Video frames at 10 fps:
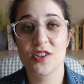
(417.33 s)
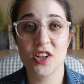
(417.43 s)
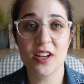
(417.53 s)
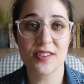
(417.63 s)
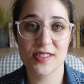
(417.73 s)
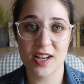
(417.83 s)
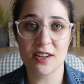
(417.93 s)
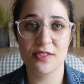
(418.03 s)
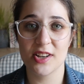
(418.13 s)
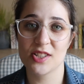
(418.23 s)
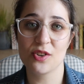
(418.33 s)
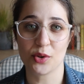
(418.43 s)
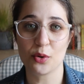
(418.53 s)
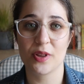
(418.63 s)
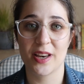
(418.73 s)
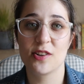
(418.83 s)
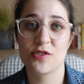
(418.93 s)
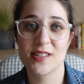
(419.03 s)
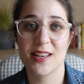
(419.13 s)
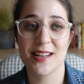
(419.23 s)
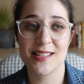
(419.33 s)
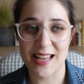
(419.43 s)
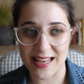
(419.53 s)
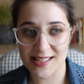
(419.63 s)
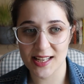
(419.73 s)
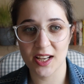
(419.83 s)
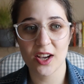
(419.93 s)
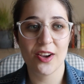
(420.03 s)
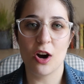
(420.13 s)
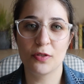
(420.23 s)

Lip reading: She herself is not all that interested in dating.